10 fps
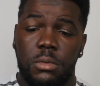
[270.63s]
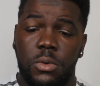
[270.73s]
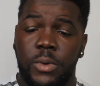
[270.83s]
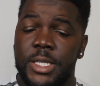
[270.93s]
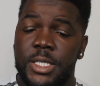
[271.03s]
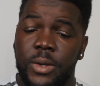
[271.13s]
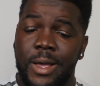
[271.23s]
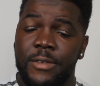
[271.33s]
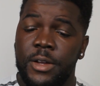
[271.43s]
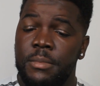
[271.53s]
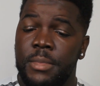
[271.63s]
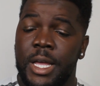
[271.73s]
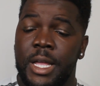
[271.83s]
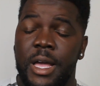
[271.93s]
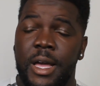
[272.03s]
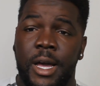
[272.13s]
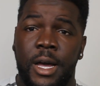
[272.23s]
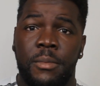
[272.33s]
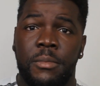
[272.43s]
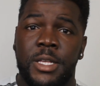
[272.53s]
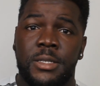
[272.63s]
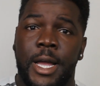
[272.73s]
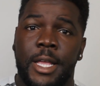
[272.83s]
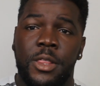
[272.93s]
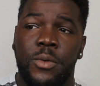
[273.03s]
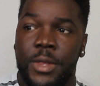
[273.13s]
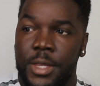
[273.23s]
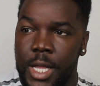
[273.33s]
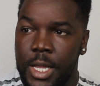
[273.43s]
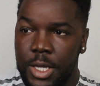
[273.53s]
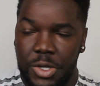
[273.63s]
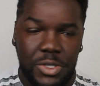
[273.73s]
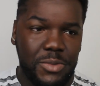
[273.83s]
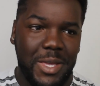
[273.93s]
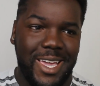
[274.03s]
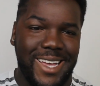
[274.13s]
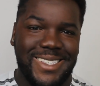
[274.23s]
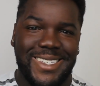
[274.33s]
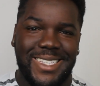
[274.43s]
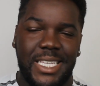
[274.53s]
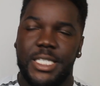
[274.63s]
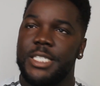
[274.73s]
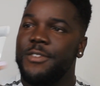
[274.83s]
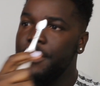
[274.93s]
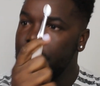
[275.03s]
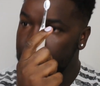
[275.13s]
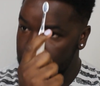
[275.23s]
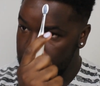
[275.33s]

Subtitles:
whatsoever, but it's kind of the one that I use because it's easiest for me.